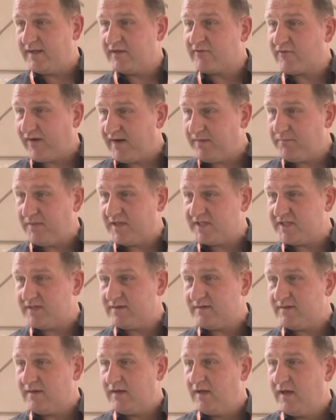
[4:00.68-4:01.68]
the trade
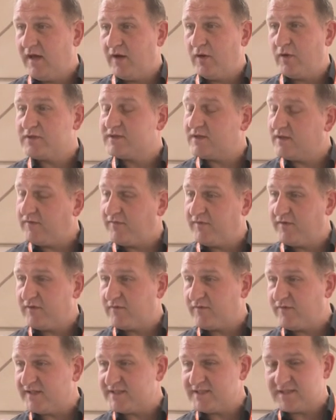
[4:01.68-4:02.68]
mission and also the
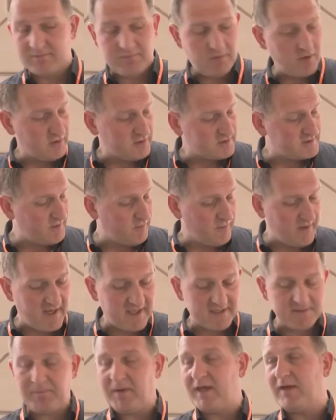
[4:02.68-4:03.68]
field visits, but also when
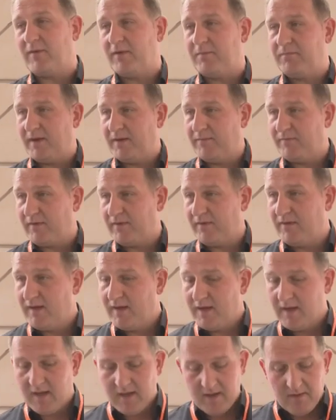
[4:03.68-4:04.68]
I speak with people.
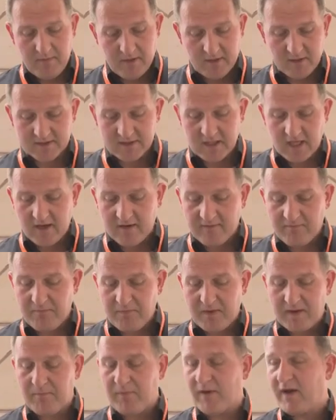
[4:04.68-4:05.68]
Okay. Because a lot of
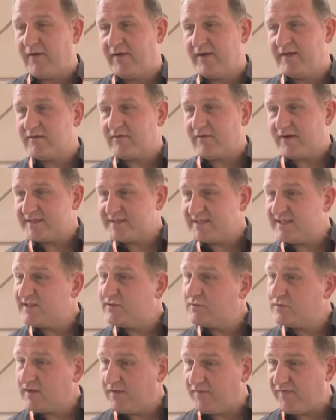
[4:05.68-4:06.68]
people are interested
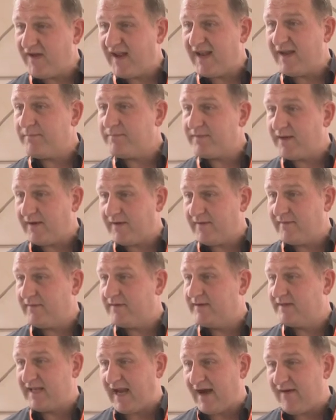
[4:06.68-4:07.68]
to develop their
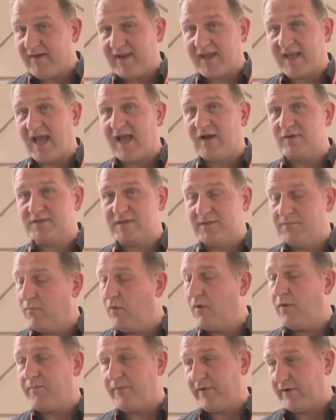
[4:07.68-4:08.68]
dairy cows in
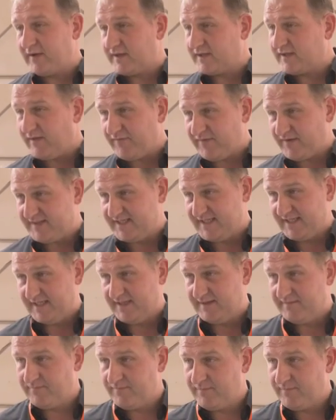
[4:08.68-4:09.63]
more productivity.